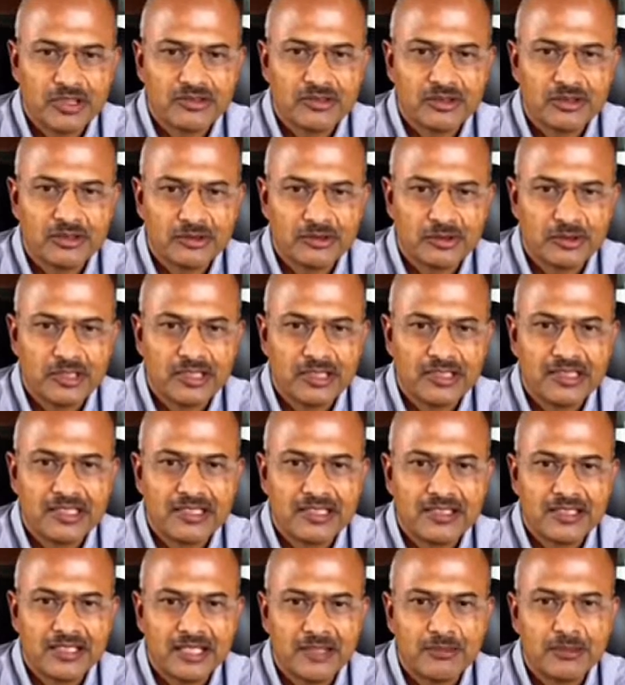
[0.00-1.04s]
stocks also
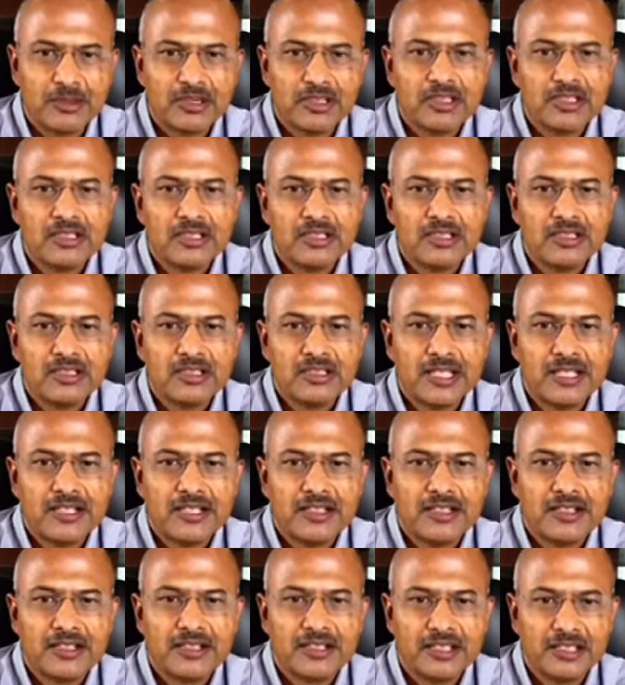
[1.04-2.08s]
at that time
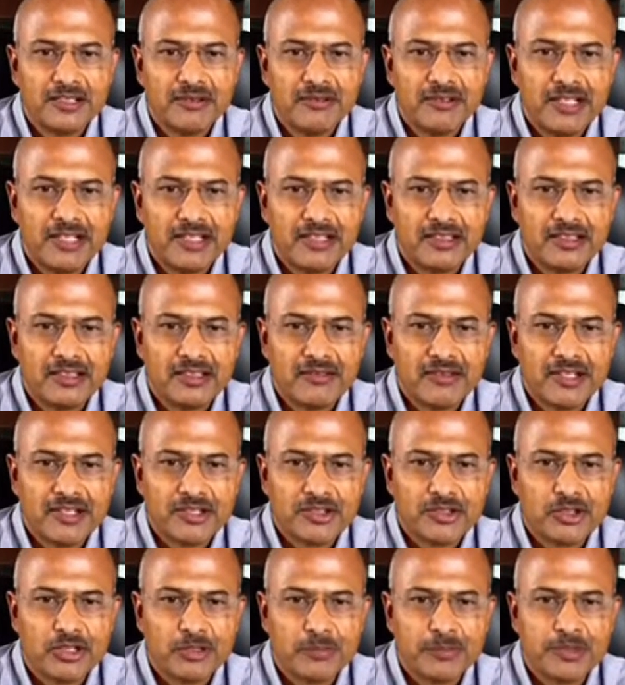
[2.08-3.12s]
that did really well in a
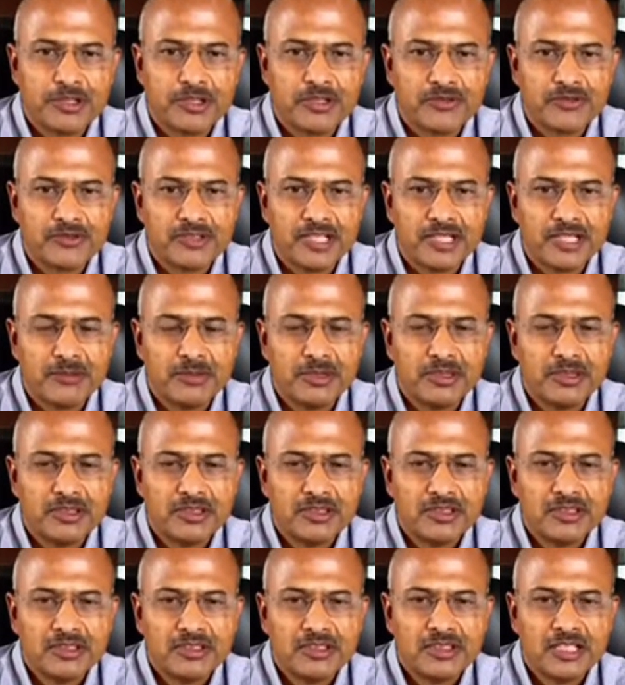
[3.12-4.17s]
very short period of time.
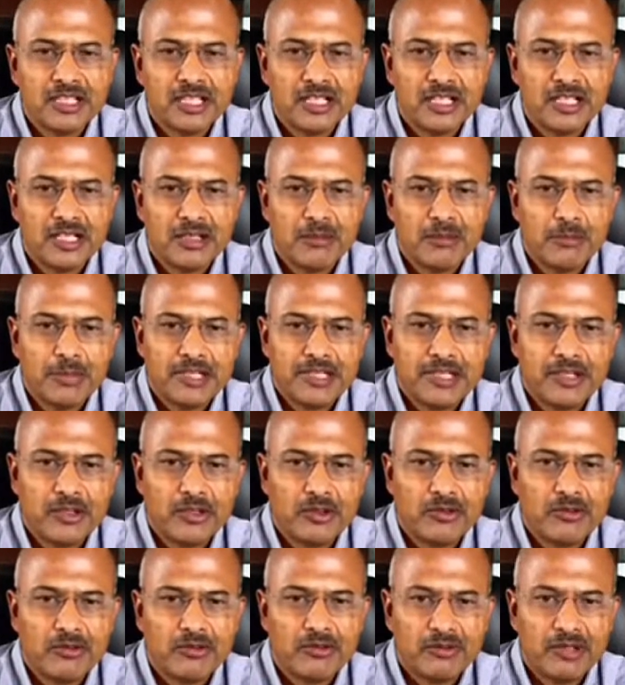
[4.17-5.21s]
But,
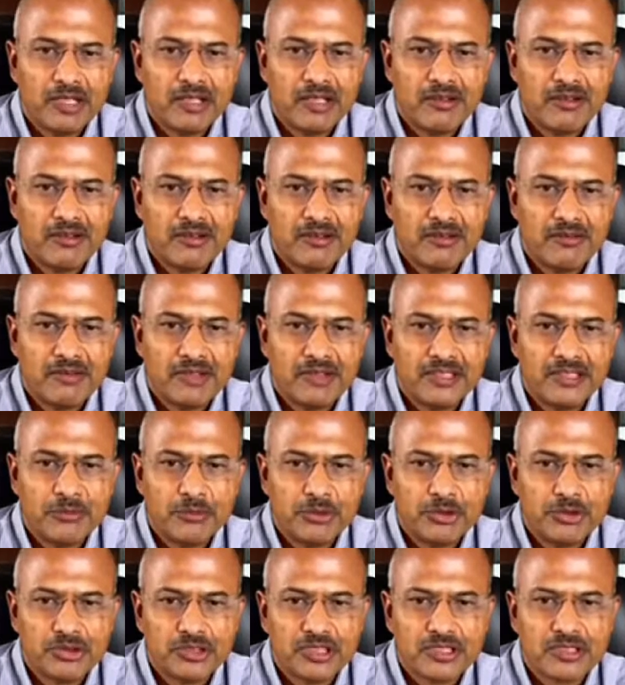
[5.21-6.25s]

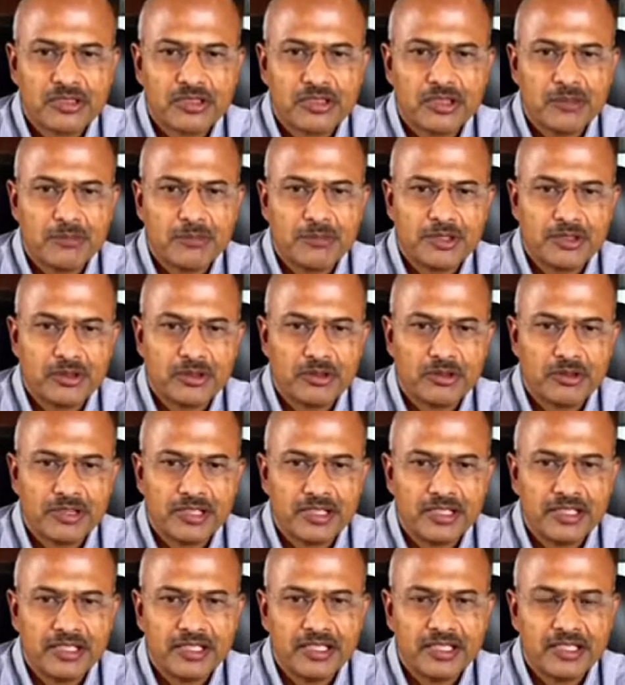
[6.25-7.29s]
when the music stopped,
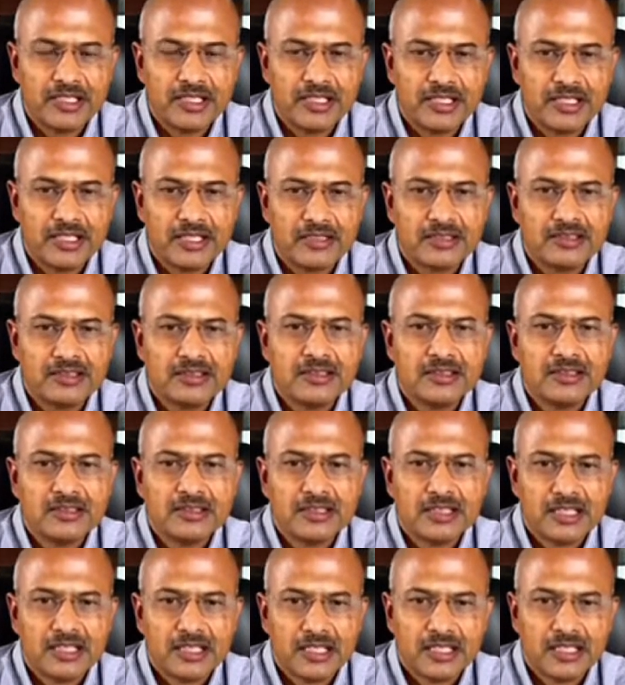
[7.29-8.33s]
really, there
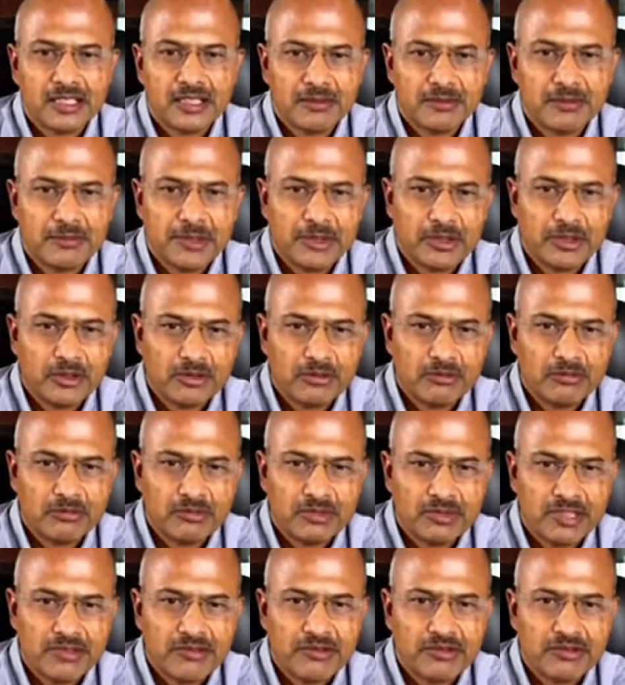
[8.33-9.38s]

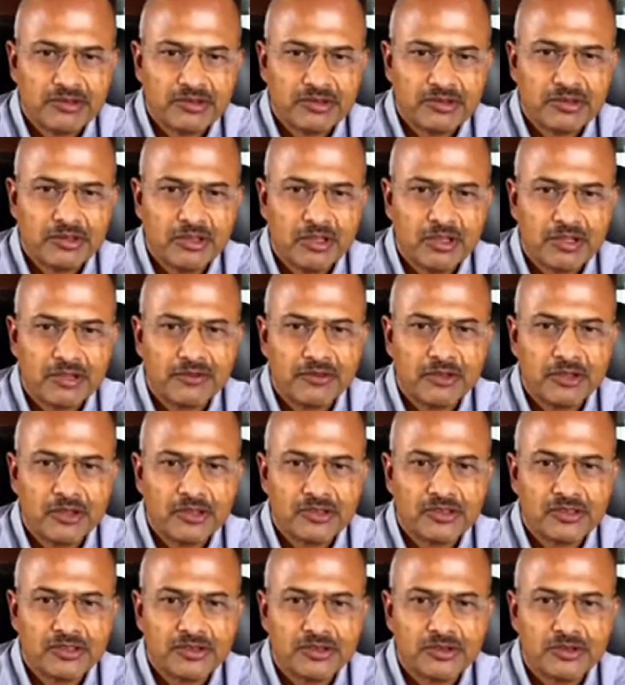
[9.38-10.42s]
was a lot of
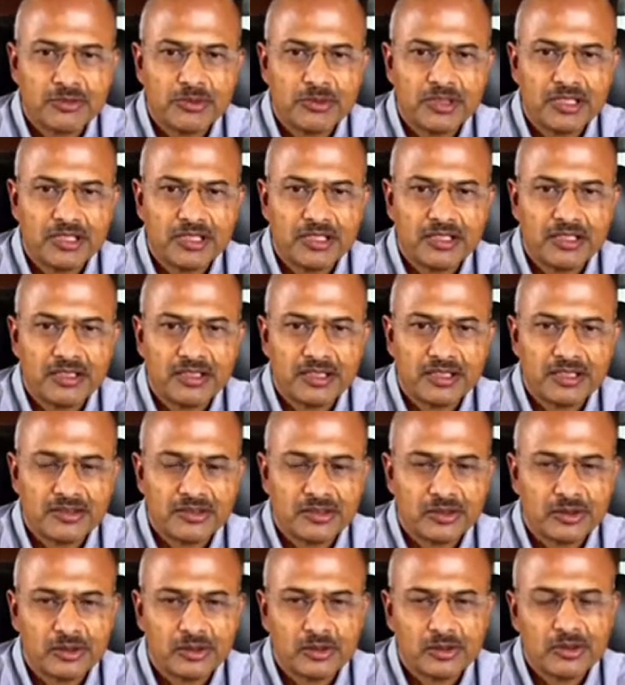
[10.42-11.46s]
losses to be incurred.
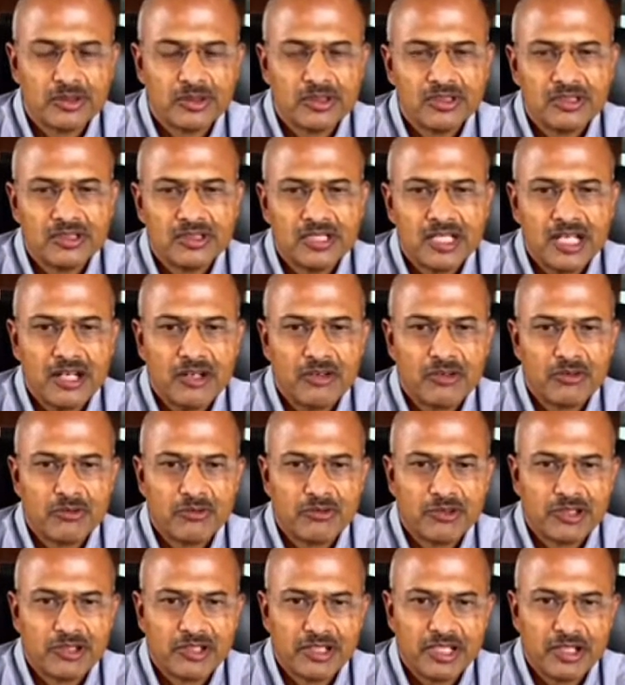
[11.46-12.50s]
So I
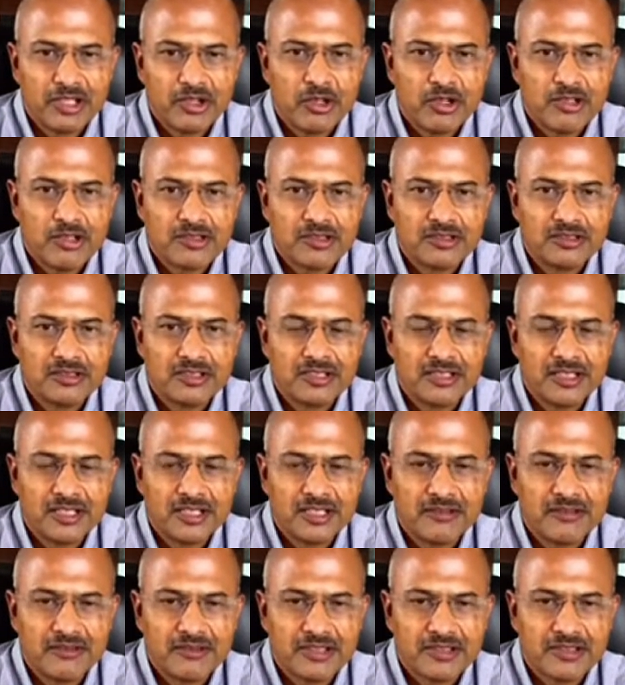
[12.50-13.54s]
would really caution the
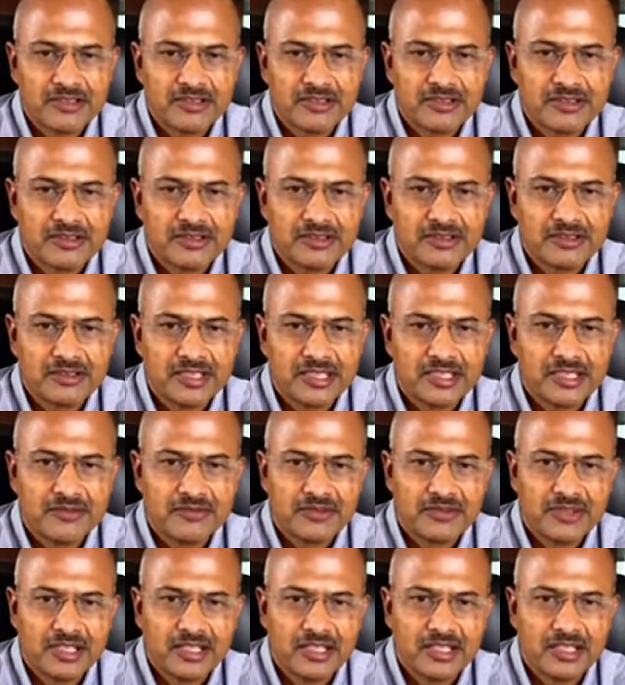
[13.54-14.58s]
retail investors
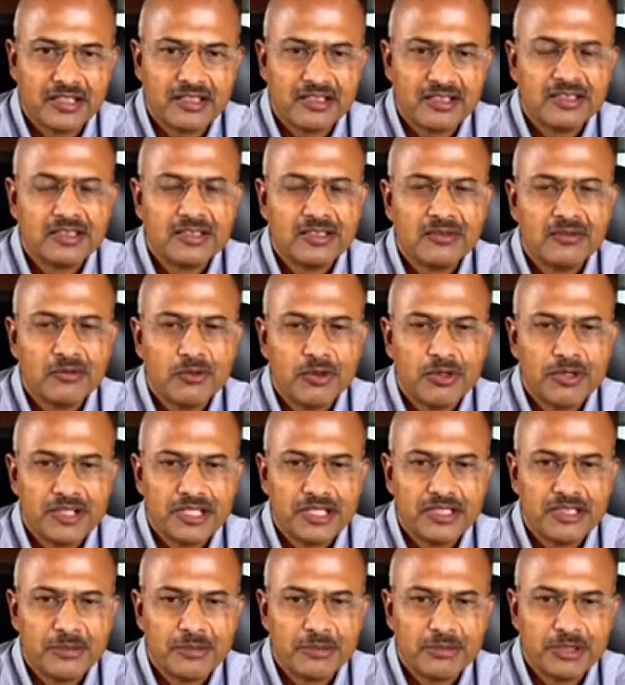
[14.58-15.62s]
that if they are
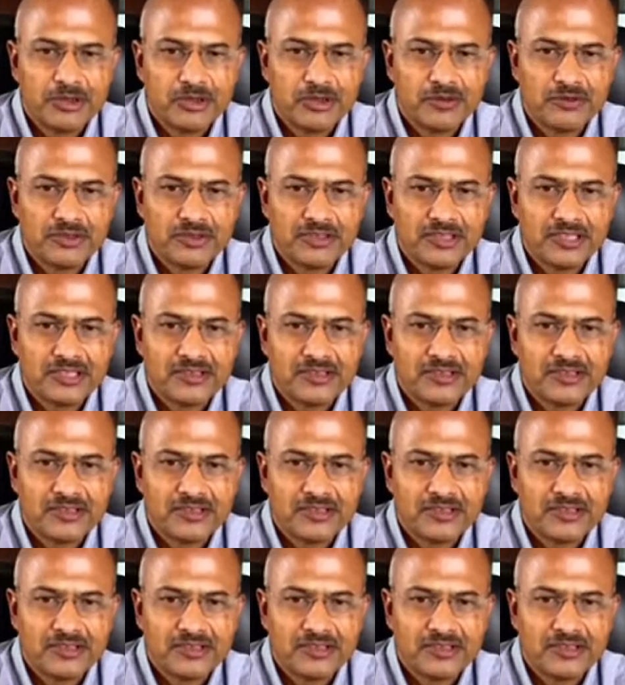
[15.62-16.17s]
wanting the piece of